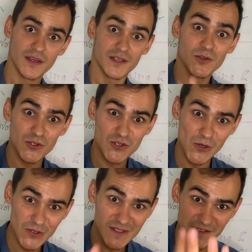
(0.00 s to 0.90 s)
You
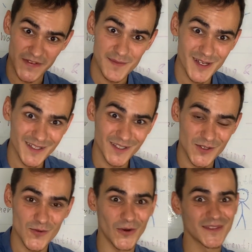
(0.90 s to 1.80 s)
chose the family that
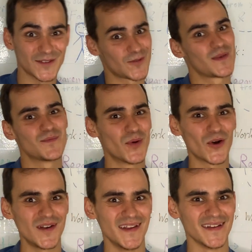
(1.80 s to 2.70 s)
you wanted to be born in,